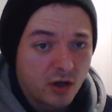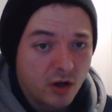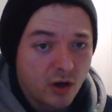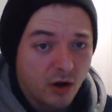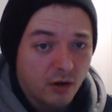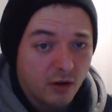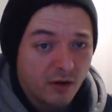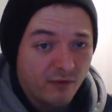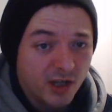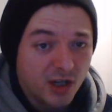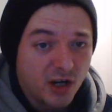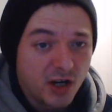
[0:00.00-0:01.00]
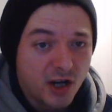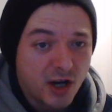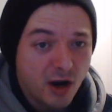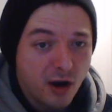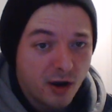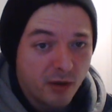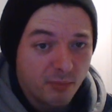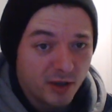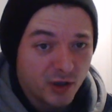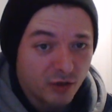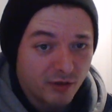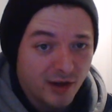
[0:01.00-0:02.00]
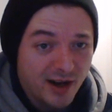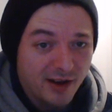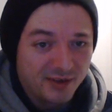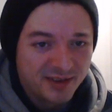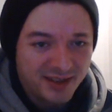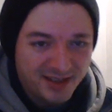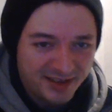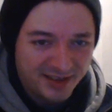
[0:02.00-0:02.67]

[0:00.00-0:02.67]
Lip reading: garbage around.